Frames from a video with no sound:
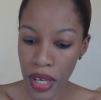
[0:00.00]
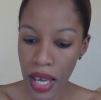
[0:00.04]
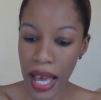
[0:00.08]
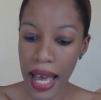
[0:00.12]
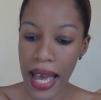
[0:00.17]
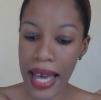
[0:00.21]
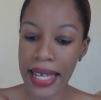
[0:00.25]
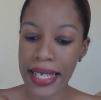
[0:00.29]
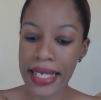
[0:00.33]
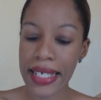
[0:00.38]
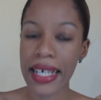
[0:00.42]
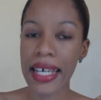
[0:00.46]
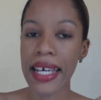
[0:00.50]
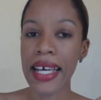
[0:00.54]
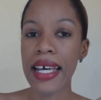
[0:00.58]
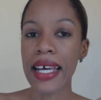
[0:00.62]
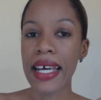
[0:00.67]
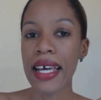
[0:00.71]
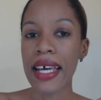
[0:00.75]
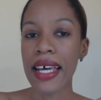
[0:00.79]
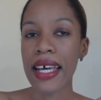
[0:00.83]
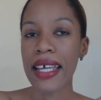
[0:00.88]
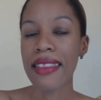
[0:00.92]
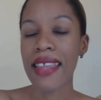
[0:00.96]
And
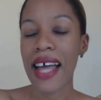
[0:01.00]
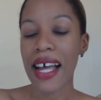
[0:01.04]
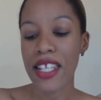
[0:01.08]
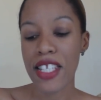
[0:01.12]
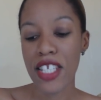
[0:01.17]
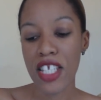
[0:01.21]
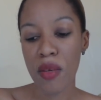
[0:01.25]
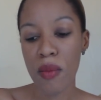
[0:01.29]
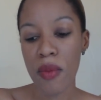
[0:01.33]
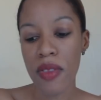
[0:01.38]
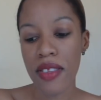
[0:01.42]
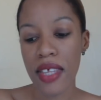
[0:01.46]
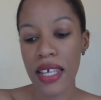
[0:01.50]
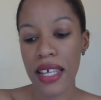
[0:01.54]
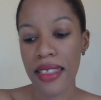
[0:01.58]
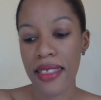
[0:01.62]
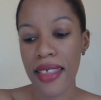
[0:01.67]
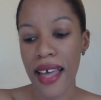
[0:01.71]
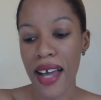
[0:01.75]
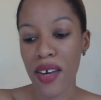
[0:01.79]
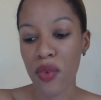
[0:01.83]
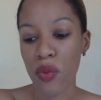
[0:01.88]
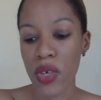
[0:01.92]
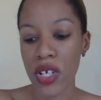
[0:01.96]
that's something
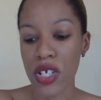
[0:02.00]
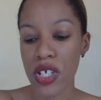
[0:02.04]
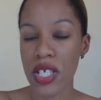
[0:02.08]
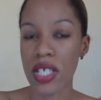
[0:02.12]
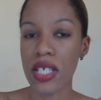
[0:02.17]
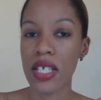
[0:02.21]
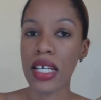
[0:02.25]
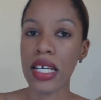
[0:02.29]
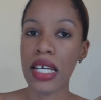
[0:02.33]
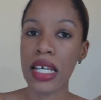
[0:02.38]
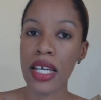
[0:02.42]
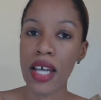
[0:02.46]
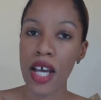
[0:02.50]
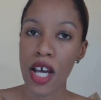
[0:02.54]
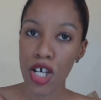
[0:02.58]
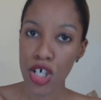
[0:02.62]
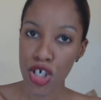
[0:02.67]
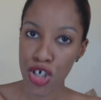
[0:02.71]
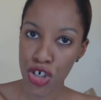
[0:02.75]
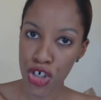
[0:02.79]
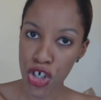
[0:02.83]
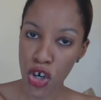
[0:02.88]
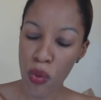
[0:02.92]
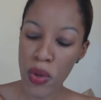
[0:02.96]
that we see
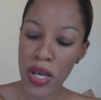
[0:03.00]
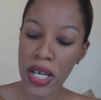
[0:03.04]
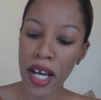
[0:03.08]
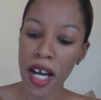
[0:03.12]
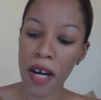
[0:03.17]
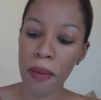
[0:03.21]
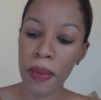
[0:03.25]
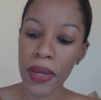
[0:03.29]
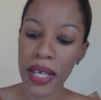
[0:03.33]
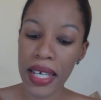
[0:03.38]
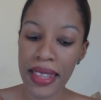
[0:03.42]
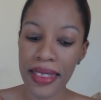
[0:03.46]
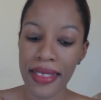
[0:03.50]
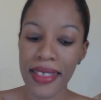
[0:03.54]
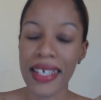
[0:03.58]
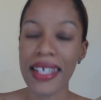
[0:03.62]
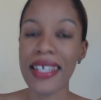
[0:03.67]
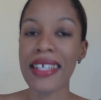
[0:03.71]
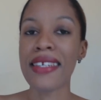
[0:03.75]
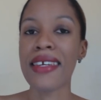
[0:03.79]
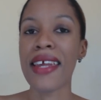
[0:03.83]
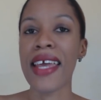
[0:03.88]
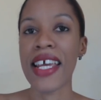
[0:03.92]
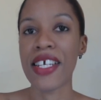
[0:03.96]
showing up in the
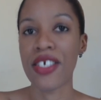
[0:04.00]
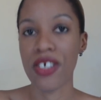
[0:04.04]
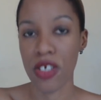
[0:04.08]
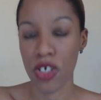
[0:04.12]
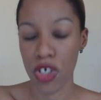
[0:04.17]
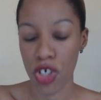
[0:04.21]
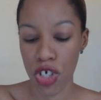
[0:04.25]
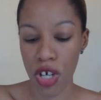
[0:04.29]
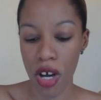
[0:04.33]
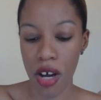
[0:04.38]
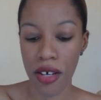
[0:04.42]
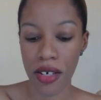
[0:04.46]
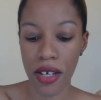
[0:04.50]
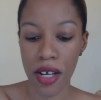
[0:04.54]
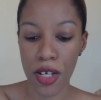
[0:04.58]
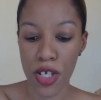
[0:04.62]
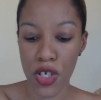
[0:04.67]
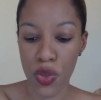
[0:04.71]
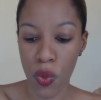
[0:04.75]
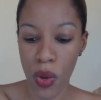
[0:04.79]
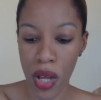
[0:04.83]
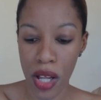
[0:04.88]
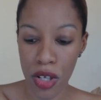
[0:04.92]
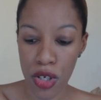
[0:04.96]
natal chart
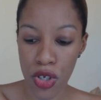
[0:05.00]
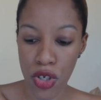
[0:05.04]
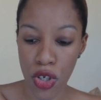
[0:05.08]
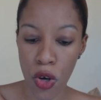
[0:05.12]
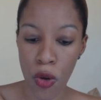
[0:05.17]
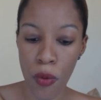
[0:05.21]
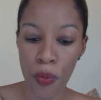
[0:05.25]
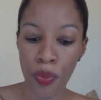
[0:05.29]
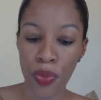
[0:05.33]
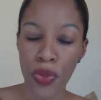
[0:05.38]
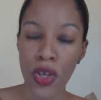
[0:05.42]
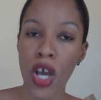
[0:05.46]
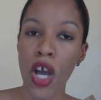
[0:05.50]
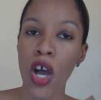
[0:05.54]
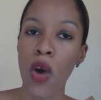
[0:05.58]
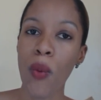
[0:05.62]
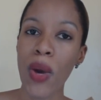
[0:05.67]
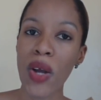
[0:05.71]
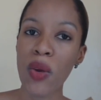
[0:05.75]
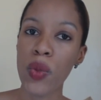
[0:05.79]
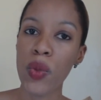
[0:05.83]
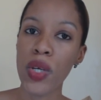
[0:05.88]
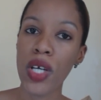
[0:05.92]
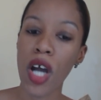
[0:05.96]
as well. So
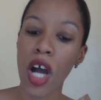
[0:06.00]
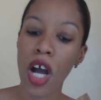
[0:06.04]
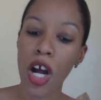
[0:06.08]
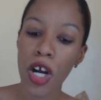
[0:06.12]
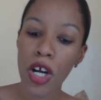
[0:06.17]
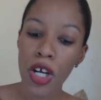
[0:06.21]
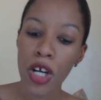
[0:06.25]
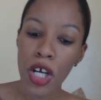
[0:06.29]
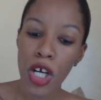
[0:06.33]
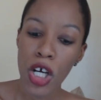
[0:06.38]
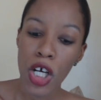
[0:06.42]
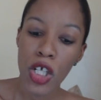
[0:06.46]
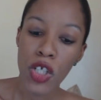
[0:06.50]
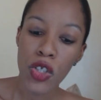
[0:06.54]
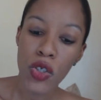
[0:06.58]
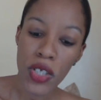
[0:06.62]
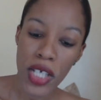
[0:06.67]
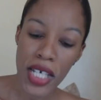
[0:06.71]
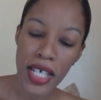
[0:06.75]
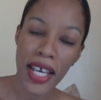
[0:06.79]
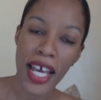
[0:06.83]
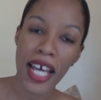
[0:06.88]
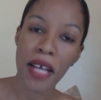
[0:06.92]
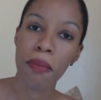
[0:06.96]
when we are
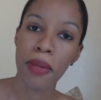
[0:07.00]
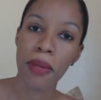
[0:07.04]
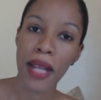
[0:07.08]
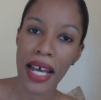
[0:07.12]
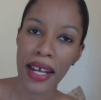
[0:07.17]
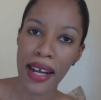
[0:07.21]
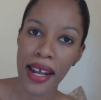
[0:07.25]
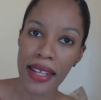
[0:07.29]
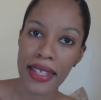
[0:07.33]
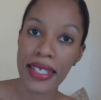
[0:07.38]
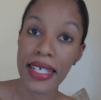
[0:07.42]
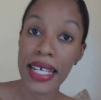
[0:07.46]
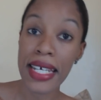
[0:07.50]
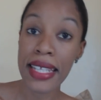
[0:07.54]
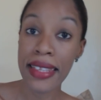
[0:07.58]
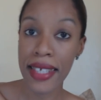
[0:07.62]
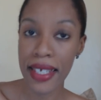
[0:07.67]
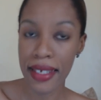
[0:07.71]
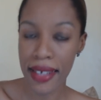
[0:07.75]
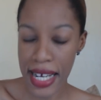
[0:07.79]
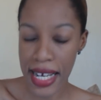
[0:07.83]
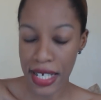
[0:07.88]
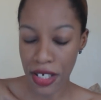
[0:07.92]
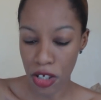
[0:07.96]
looking at planets in
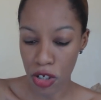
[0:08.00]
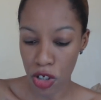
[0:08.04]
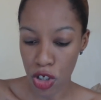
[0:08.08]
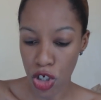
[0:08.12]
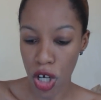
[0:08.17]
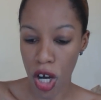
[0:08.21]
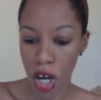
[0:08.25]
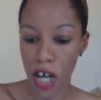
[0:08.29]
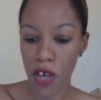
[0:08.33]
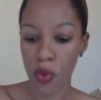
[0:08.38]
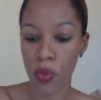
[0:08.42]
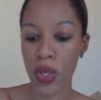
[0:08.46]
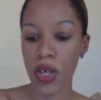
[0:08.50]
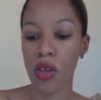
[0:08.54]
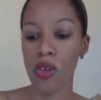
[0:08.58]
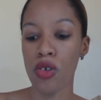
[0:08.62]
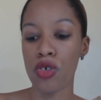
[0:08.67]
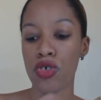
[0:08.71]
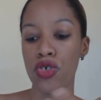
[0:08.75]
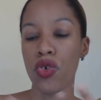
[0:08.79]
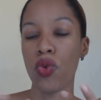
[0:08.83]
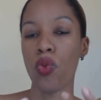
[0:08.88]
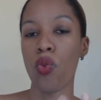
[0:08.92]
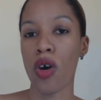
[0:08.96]
the natal chart, we
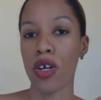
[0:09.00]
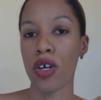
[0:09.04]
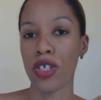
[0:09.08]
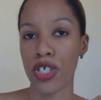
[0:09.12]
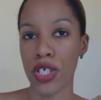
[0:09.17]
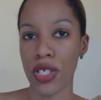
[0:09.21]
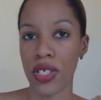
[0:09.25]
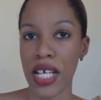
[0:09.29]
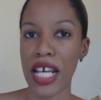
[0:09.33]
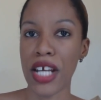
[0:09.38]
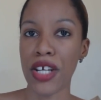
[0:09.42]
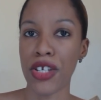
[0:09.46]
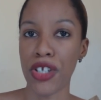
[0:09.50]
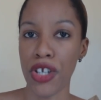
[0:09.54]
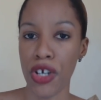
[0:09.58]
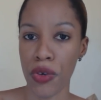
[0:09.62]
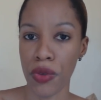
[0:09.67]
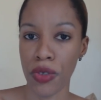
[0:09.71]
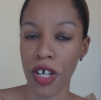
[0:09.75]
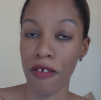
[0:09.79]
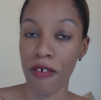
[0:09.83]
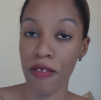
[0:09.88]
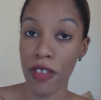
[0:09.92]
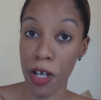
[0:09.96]
also want to take
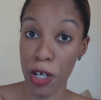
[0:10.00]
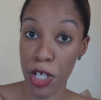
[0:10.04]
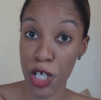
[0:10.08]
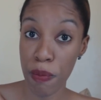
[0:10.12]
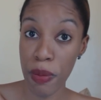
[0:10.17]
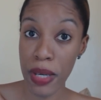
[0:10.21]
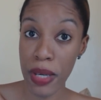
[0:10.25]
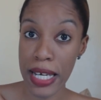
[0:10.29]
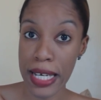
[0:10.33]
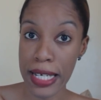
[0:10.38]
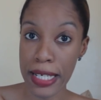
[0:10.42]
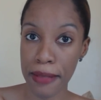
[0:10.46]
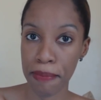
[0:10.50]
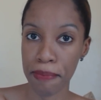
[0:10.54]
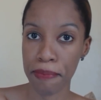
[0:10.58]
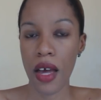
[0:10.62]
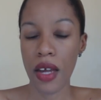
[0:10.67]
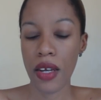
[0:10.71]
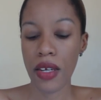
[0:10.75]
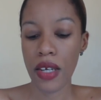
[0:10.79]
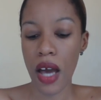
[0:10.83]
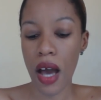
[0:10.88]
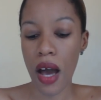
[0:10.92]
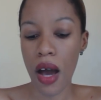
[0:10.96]
note of their speed.
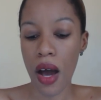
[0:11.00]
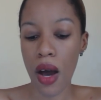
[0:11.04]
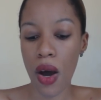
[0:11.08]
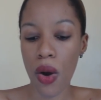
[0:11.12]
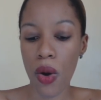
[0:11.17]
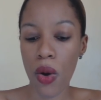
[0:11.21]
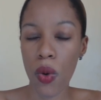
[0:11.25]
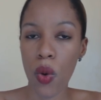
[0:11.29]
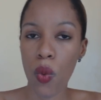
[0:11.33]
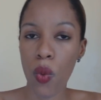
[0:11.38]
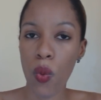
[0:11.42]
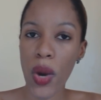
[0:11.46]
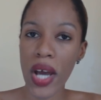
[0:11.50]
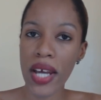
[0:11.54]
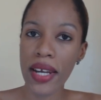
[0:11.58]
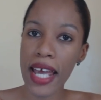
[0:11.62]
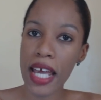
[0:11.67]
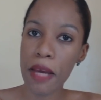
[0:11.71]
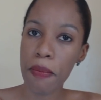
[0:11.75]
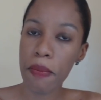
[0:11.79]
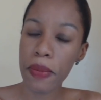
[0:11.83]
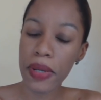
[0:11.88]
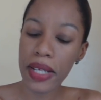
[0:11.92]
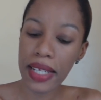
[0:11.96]
Now, when
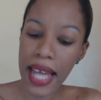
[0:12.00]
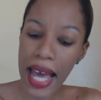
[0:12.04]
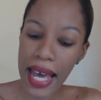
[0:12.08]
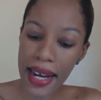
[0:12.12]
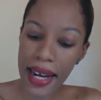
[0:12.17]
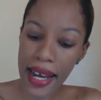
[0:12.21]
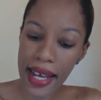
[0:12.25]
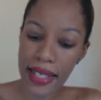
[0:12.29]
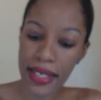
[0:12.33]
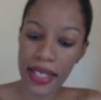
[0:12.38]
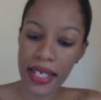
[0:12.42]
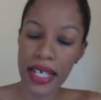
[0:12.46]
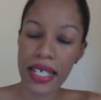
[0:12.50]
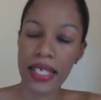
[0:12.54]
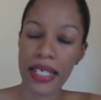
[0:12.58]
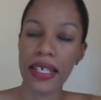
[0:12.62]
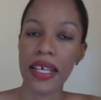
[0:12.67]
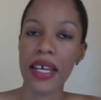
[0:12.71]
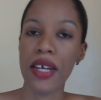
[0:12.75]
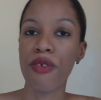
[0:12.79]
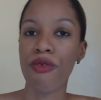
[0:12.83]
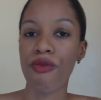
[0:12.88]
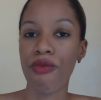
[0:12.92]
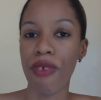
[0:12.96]
a planet is
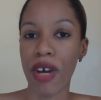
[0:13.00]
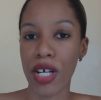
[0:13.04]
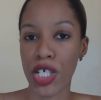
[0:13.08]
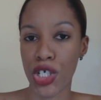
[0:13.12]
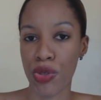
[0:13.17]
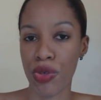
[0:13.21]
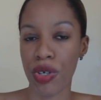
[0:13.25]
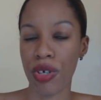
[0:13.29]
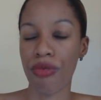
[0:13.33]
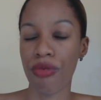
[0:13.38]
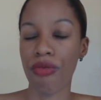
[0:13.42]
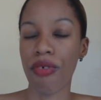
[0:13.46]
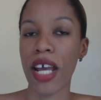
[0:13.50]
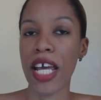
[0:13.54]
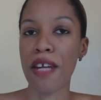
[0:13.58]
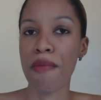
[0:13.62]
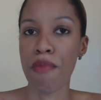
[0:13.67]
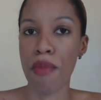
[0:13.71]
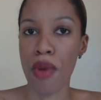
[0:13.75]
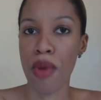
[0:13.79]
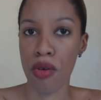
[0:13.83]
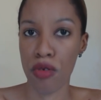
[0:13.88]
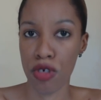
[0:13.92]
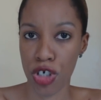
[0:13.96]
in retrograde
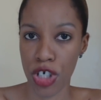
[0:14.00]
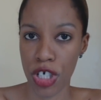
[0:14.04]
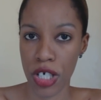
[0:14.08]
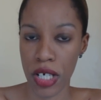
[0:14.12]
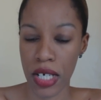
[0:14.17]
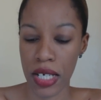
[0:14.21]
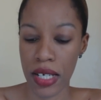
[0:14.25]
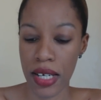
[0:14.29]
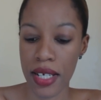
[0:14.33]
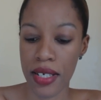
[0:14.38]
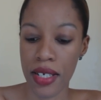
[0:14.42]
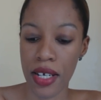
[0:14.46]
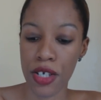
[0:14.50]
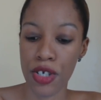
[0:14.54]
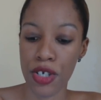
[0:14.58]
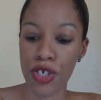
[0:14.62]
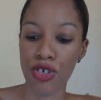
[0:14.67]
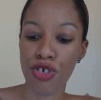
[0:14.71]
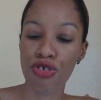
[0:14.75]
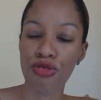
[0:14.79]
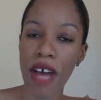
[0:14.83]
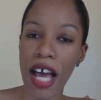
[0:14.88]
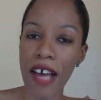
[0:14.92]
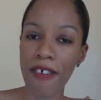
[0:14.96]
motion, it is
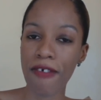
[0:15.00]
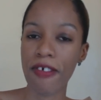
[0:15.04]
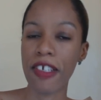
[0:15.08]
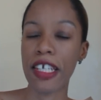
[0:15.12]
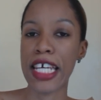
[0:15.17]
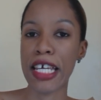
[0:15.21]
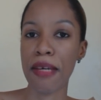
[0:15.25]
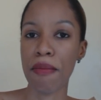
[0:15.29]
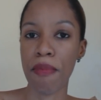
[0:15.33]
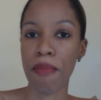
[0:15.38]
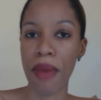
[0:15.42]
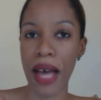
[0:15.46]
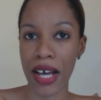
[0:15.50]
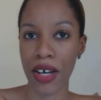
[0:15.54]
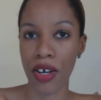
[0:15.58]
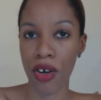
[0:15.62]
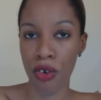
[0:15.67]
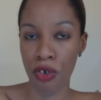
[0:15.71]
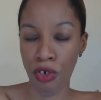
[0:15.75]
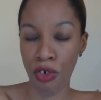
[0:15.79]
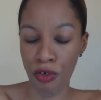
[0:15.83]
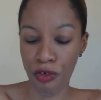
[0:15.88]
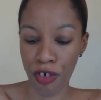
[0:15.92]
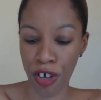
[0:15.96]
traveling
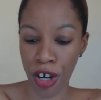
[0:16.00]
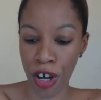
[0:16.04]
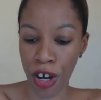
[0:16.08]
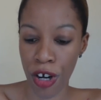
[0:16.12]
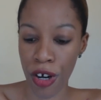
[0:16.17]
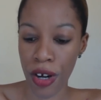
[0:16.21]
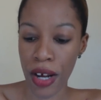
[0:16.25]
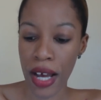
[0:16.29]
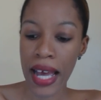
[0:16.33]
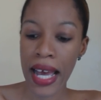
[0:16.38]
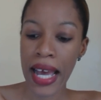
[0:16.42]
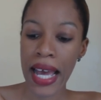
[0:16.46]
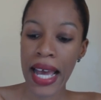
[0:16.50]
back over